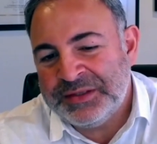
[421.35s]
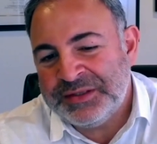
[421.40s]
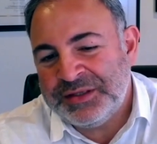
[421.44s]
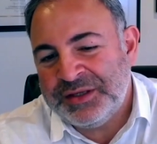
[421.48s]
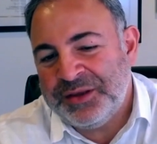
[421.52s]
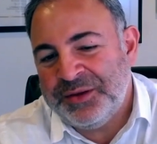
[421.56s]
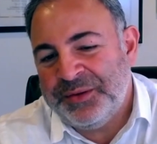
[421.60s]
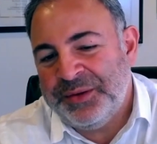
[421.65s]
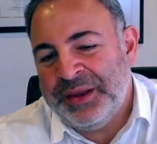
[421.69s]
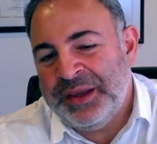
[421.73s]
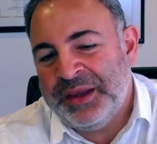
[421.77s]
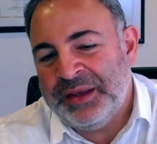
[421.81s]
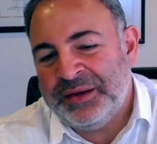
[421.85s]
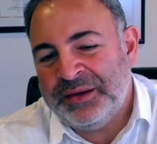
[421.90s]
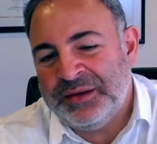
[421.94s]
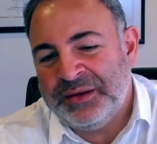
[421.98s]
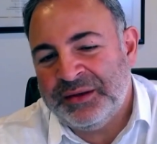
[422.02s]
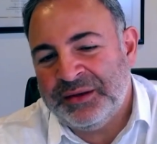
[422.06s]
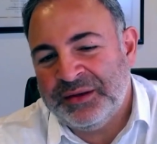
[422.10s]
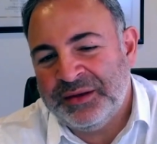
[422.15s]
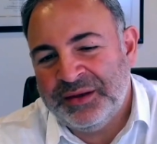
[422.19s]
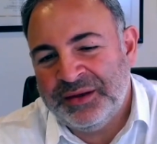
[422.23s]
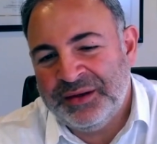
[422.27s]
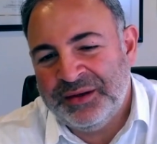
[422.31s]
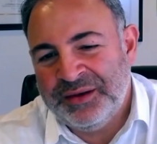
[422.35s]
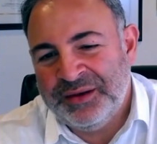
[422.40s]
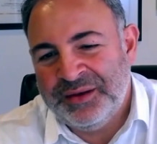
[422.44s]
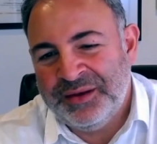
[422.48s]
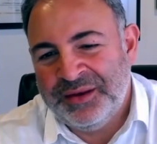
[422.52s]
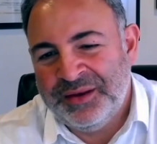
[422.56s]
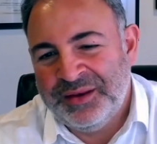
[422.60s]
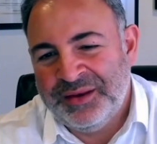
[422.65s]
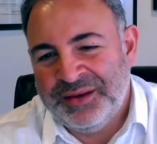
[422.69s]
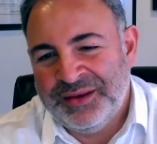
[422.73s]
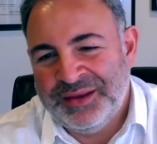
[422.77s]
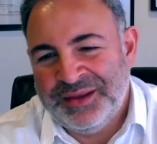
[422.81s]
go ahead and,
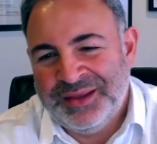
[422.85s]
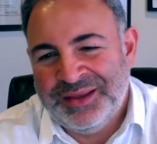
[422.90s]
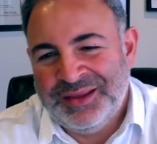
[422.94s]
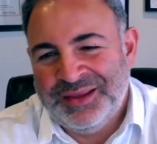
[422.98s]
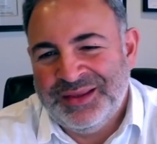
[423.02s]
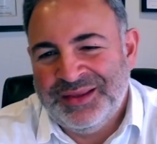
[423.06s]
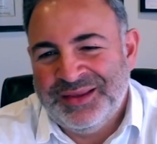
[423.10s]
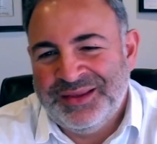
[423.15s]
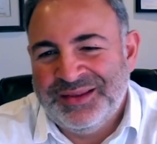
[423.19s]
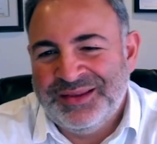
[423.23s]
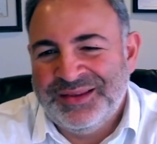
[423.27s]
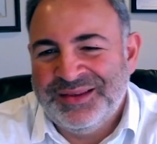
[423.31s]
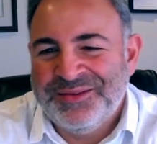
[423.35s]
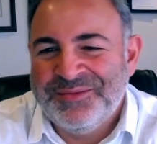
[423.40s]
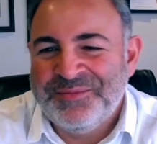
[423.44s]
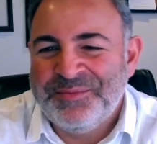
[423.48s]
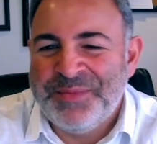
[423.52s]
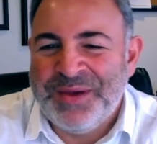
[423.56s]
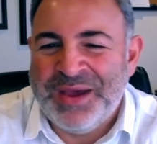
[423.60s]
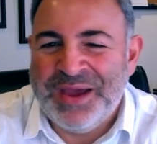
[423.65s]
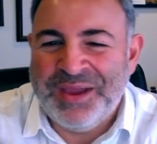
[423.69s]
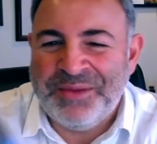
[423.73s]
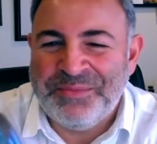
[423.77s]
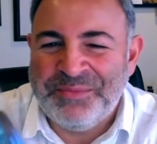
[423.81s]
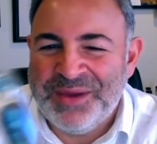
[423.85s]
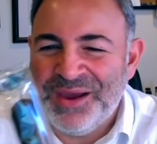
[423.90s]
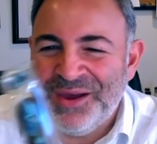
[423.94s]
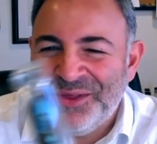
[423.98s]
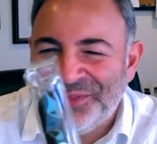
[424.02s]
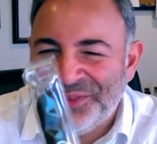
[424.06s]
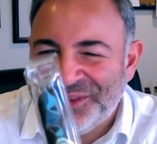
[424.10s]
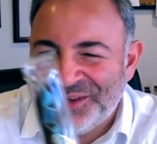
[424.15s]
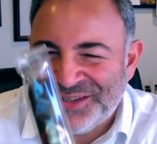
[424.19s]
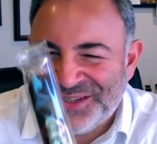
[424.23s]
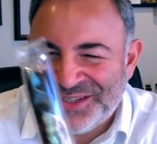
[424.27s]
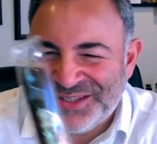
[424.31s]
my
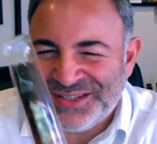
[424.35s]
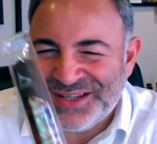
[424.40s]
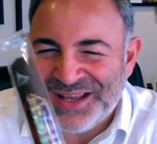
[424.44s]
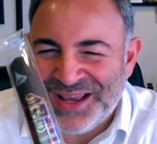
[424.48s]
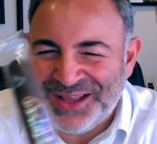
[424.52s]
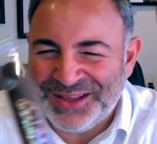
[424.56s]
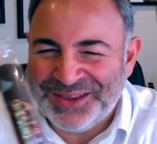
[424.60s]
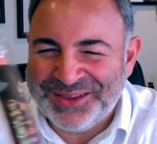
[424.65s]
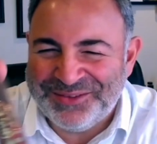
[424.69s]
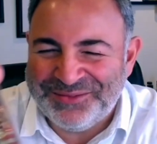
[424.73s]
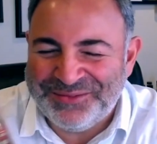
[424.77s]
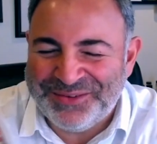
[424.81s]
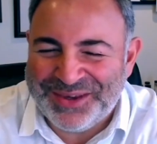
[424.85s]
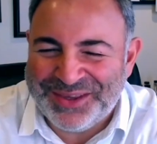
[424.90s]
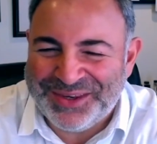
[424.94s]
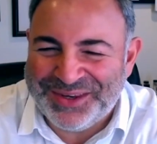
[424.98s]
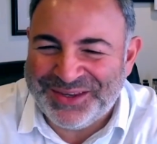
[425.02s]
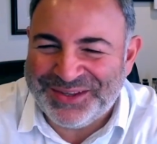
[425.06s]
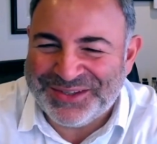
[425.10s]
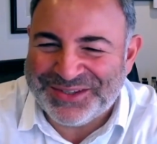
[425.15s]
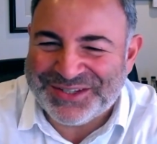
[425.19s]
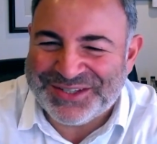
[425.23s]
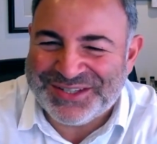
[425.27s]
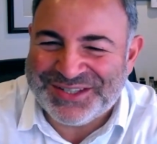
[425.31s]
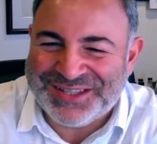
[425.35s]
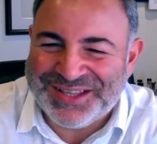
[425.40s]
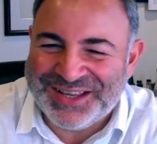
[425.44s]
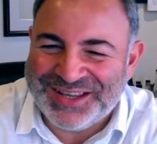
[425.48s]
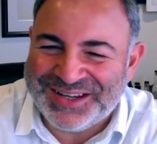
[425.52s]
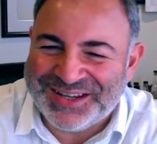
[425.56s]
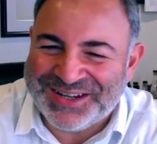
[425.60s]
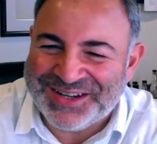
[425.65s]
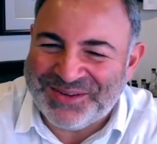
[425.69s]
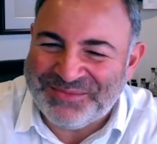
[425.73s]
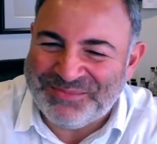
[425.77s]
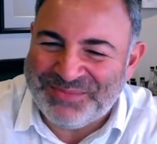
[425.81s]
mouth is salivating just
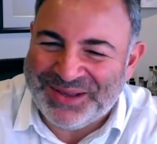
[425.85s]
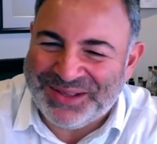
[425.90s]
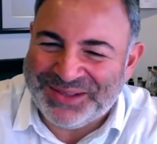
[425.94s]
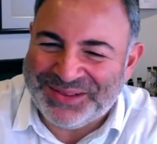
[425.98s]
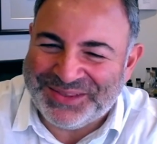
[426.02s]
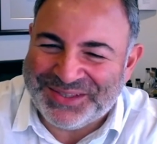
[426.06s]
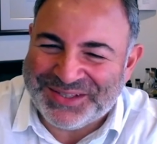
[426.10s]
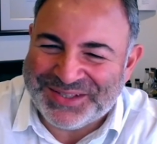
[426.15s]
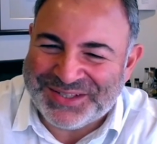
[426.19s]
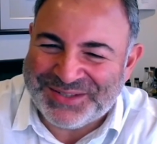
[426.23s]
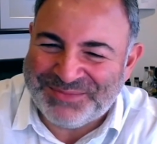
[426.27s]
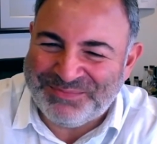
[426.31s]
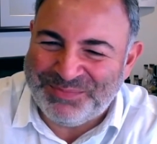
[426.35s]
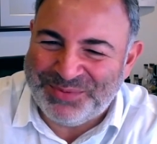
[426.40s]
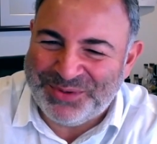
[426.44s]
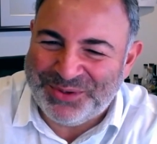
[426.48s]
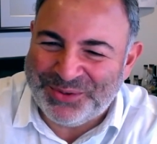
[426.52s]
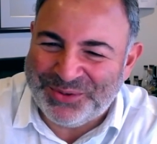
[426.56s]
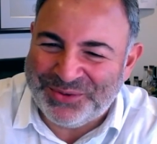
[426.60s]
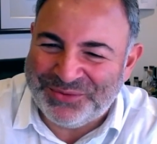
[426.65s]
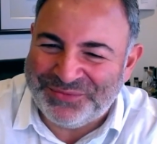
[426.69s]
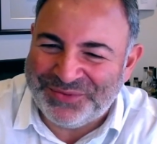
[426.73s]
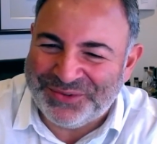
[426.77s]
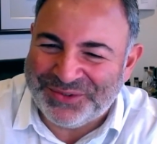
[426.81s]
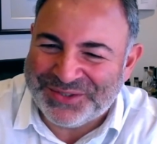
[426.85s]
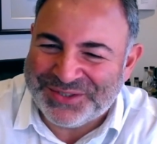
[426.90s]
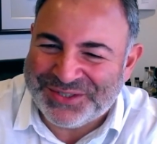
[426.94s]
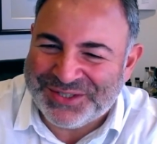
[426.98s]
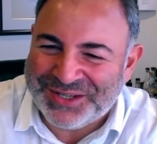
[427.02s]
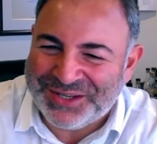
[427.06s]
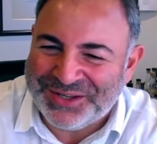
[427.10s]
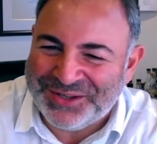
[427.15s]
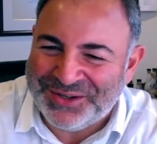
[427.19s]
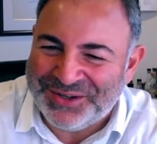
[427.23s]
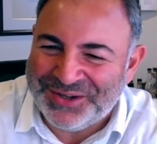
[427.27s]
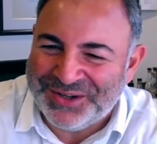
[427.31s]
thinking about this beautiful
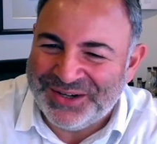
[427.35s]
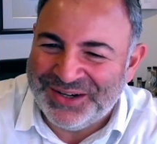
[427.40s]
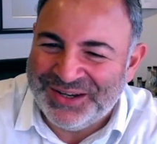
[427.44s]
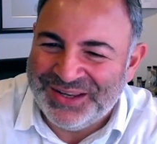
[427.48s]
cigar.